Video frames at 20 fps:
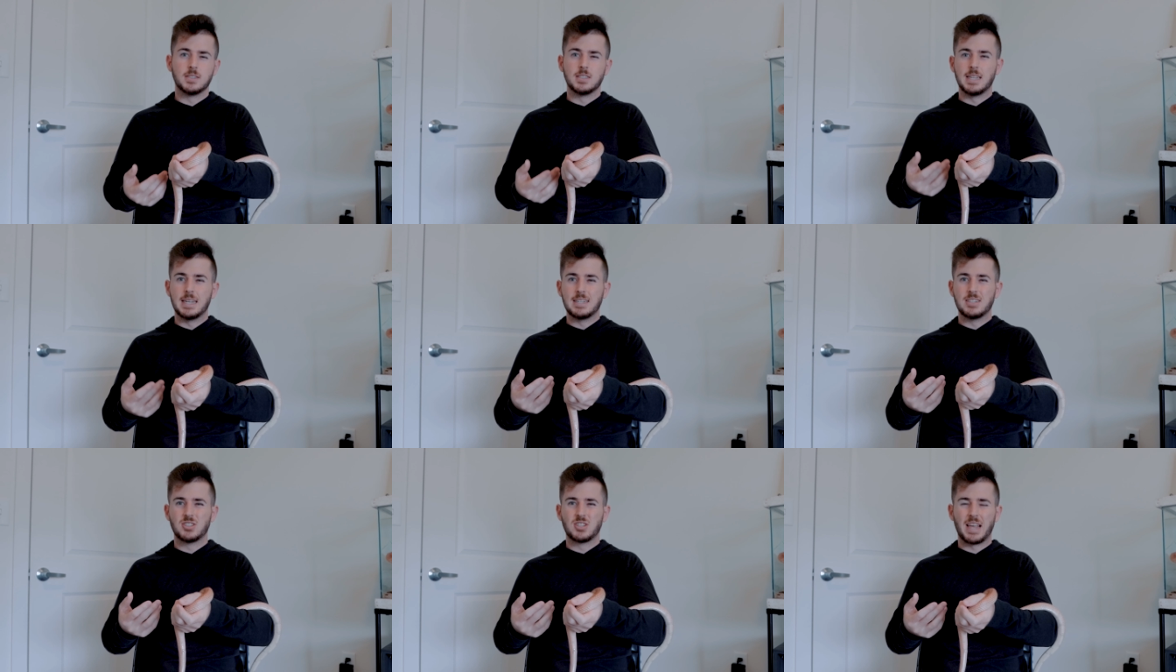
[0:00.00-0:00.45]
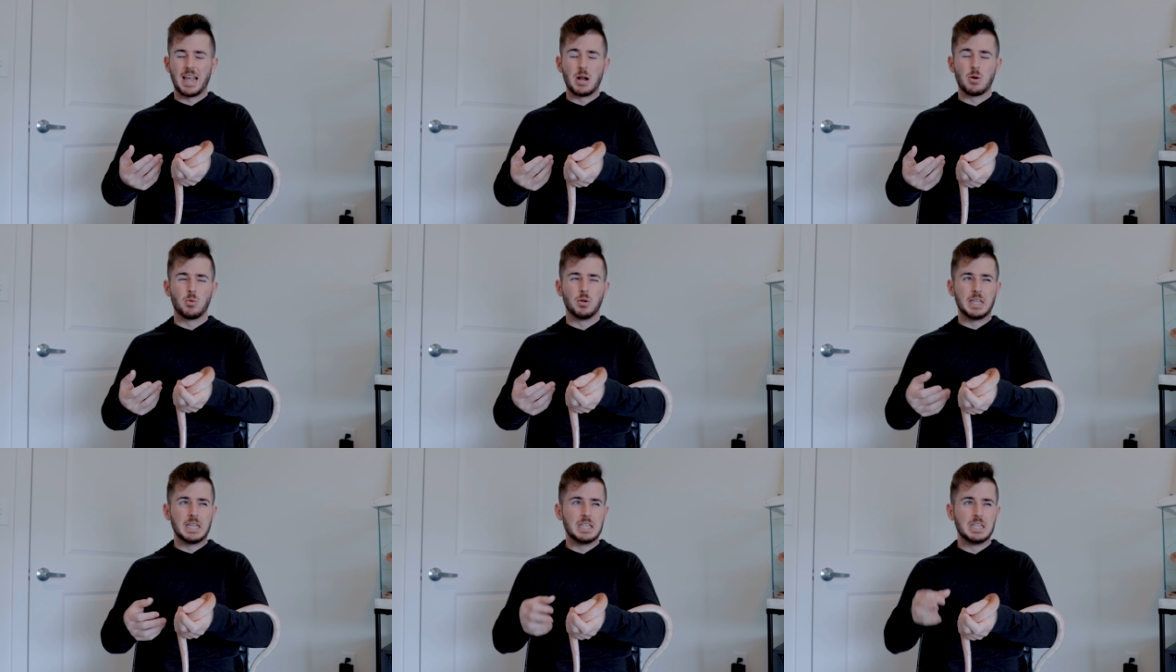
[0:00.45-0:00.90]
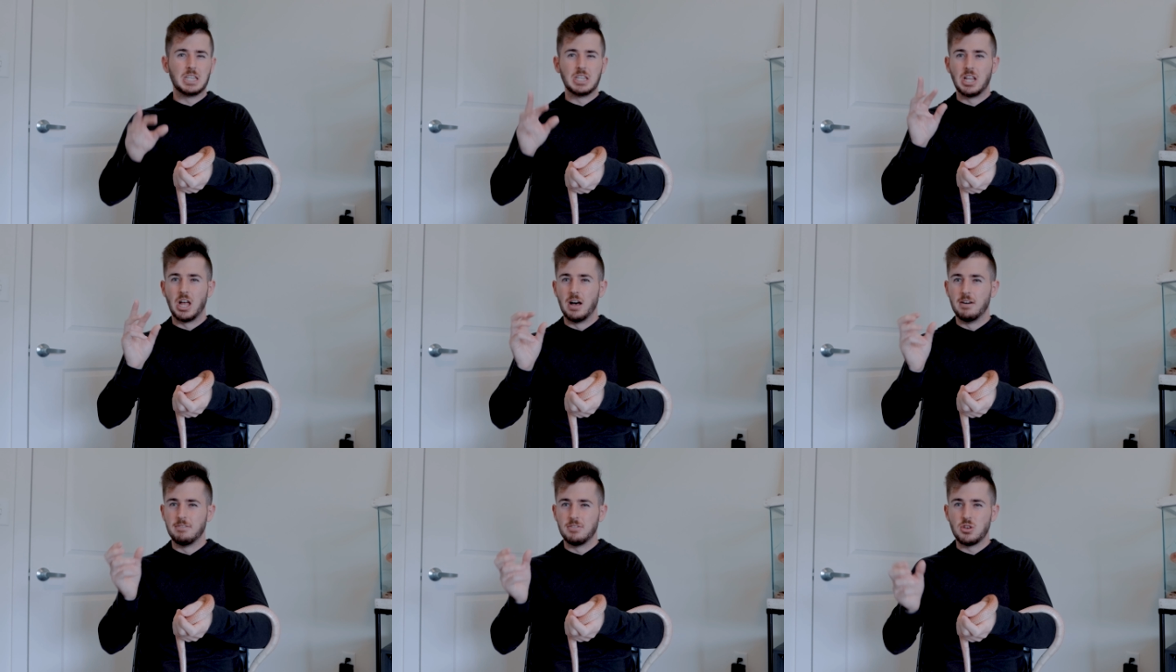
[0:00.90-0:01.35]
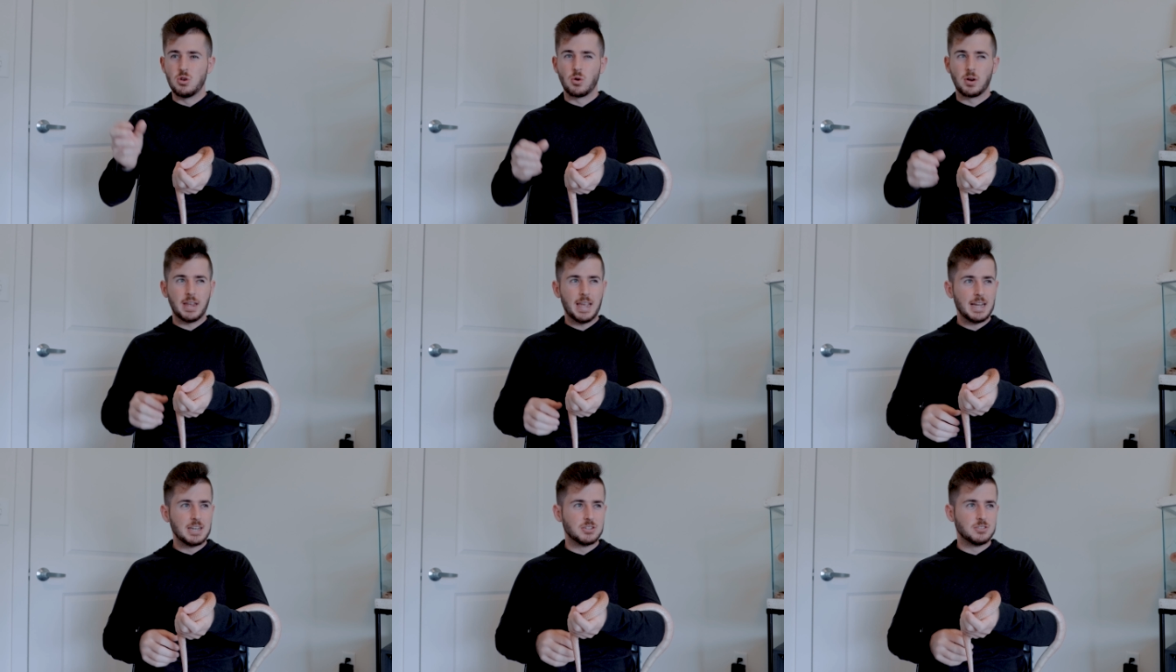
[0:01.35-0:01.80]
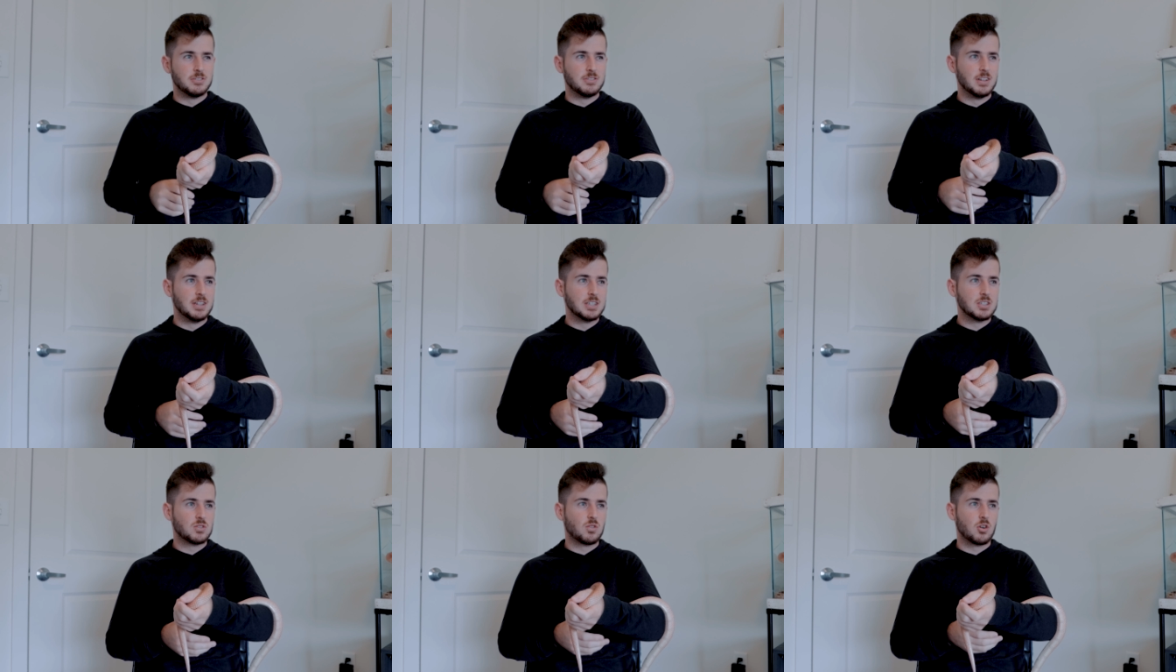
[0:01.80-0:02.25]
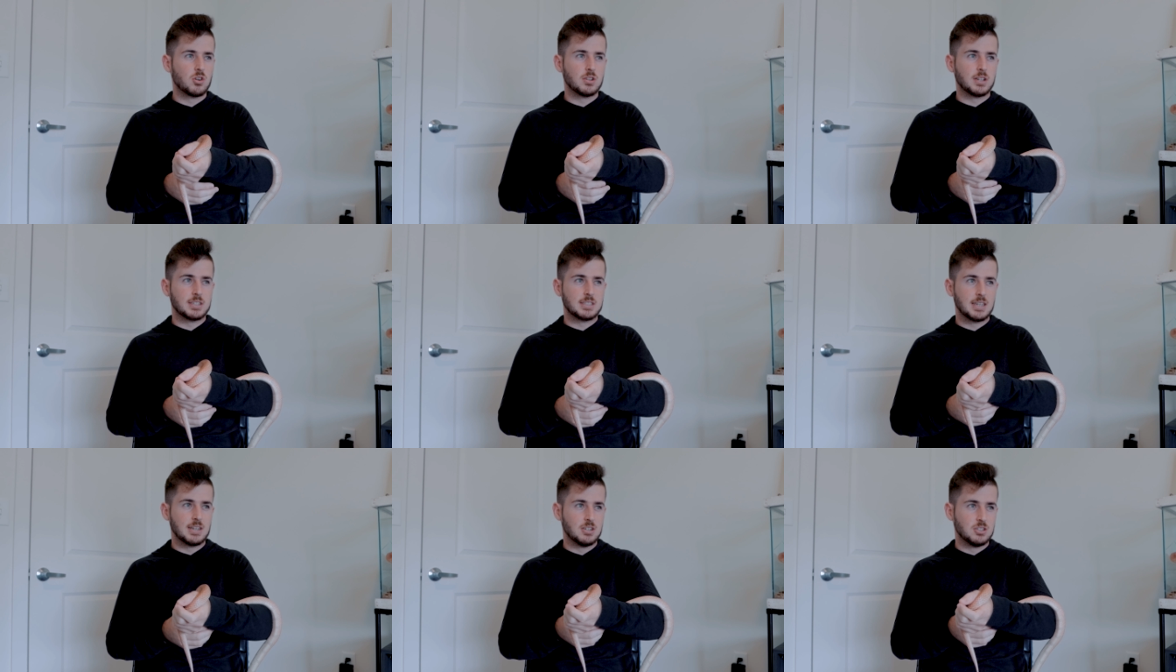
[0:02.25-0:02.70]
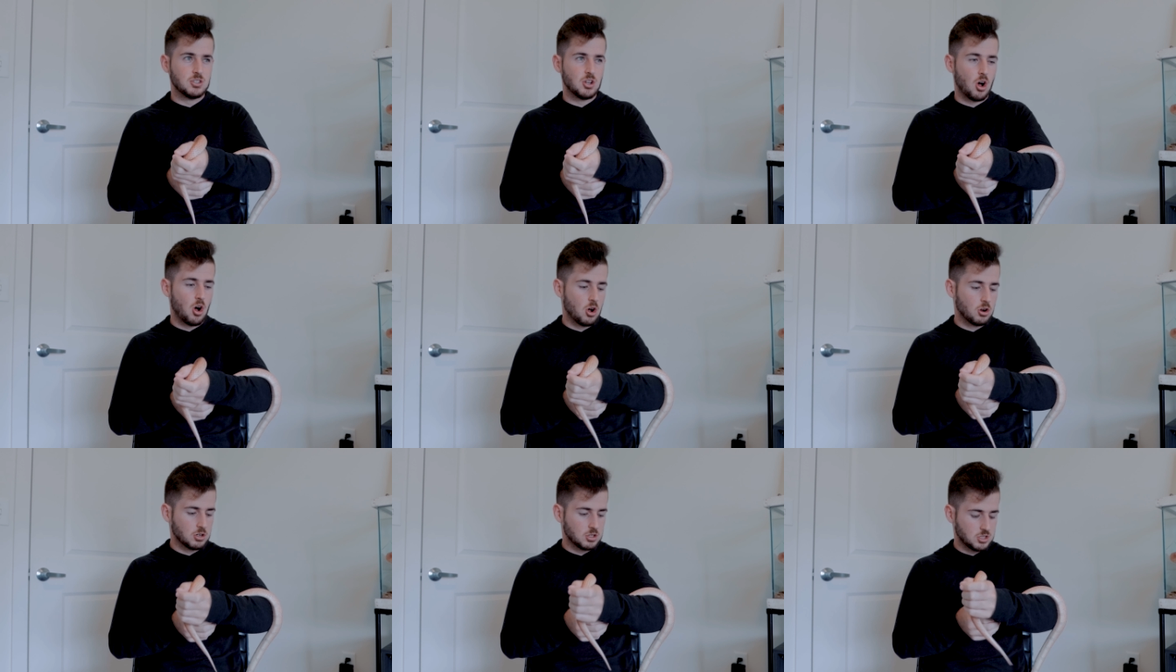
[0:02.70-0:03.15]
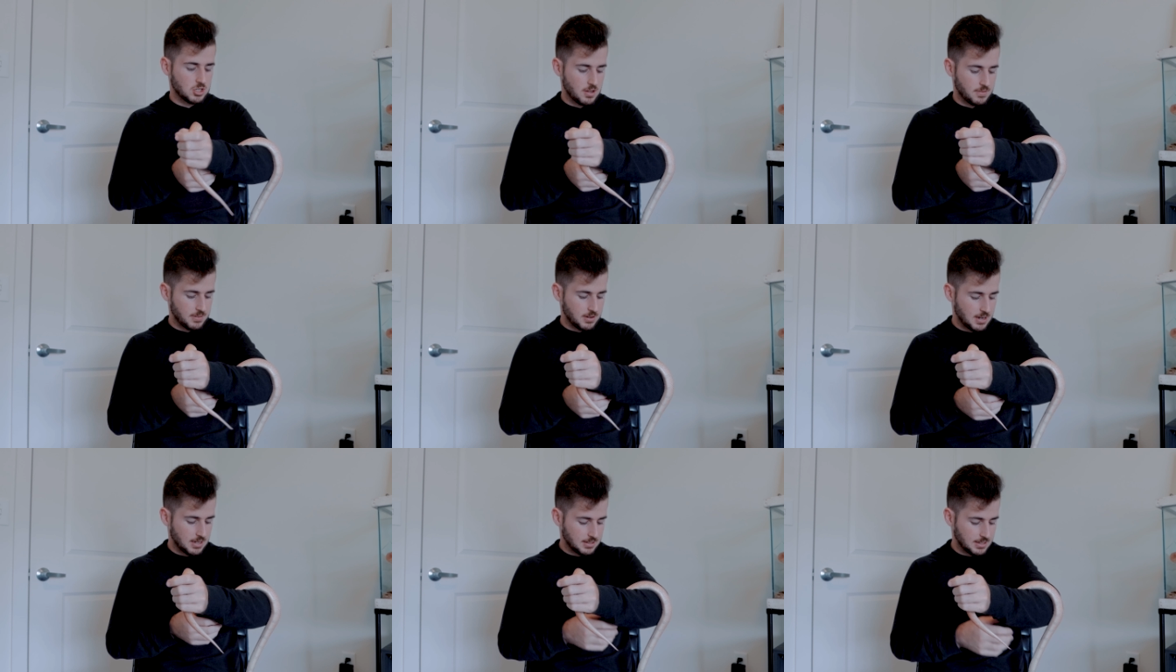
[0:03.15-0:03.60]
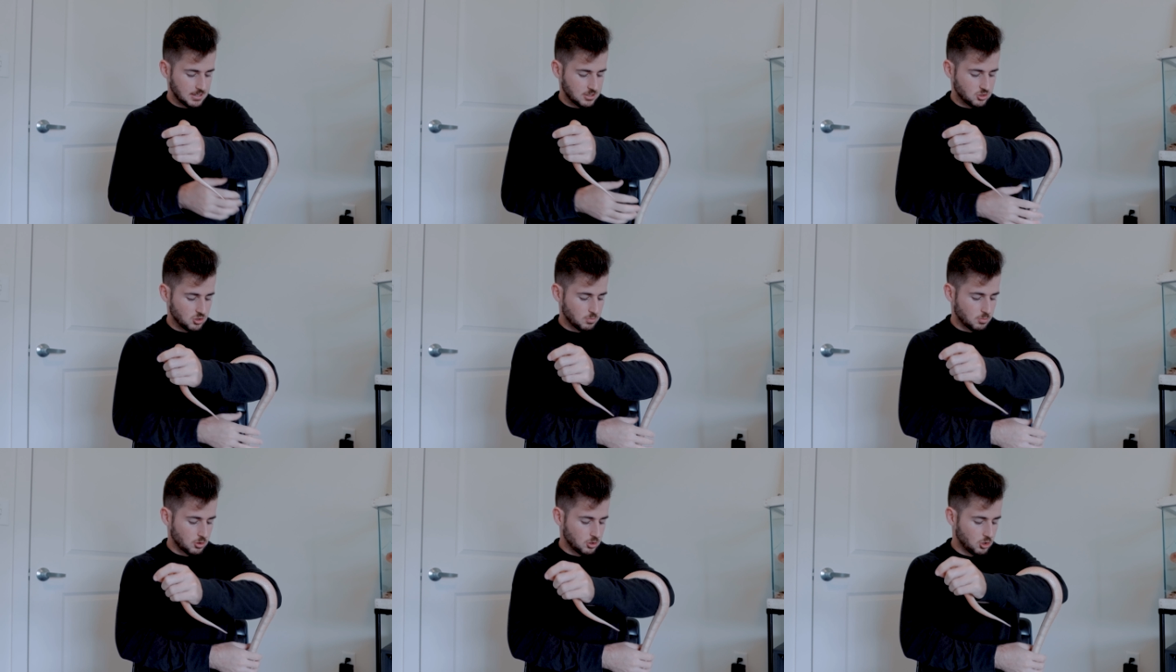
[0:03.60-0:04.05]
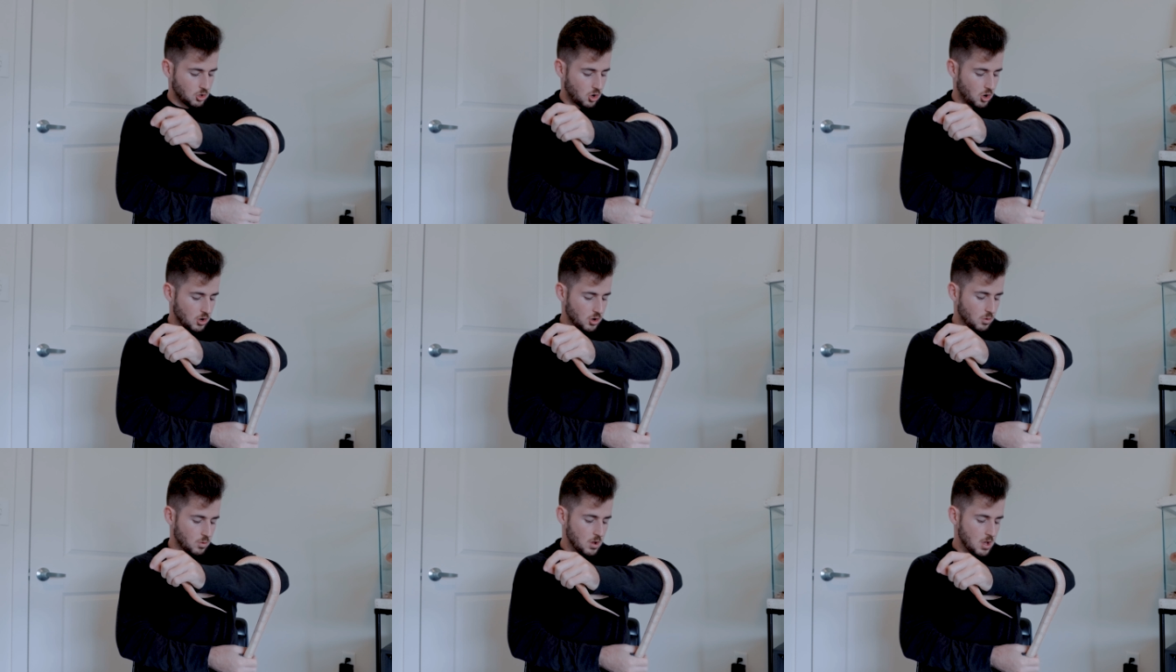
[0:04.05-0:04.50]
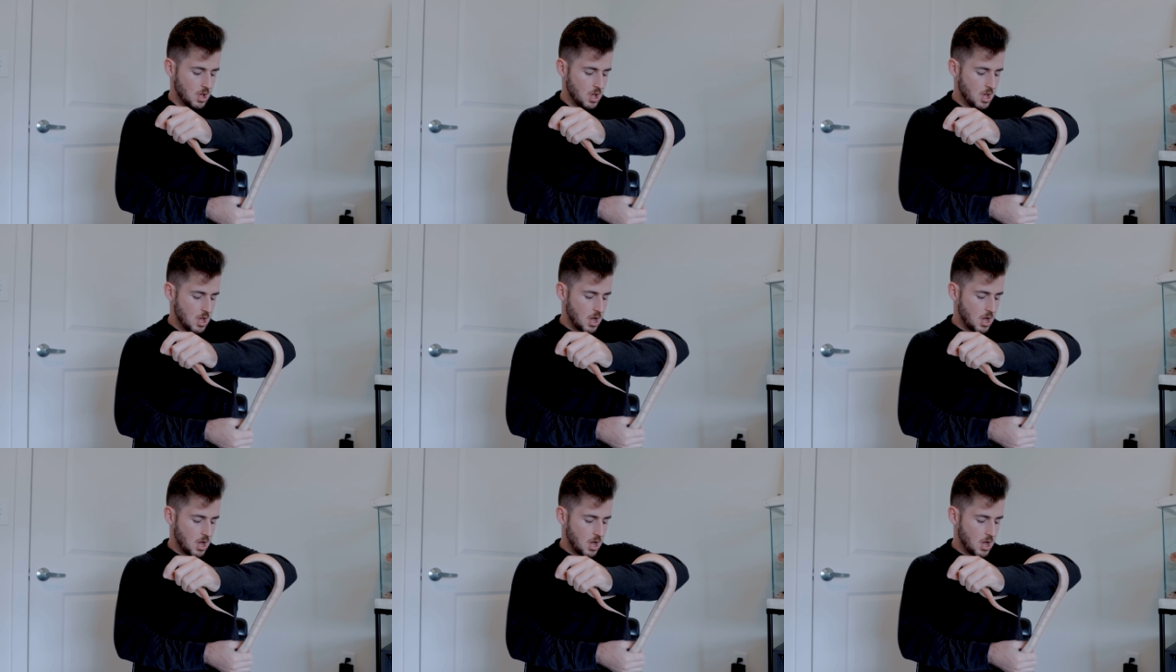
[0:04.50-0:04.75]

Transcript: Snakes can't really love you or catch feelings for you, like say a dog or stuff. They're not like super loyal.